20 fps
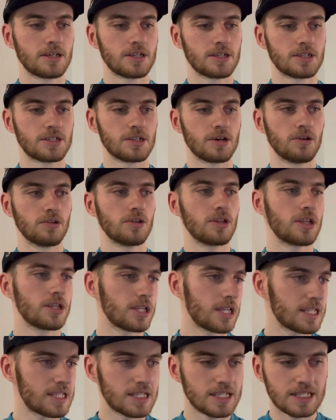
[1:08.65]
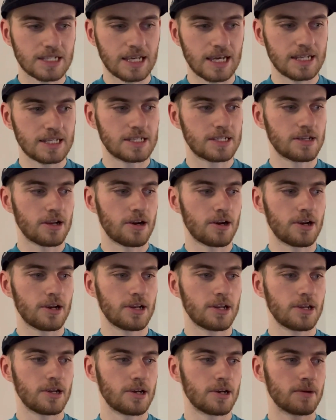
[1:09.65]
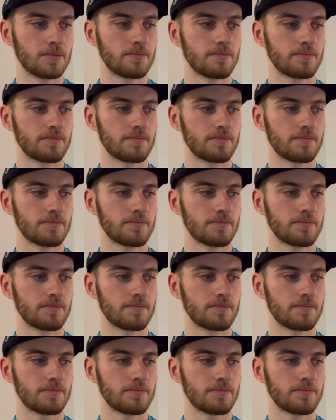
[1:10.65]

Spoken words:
So let's just get started here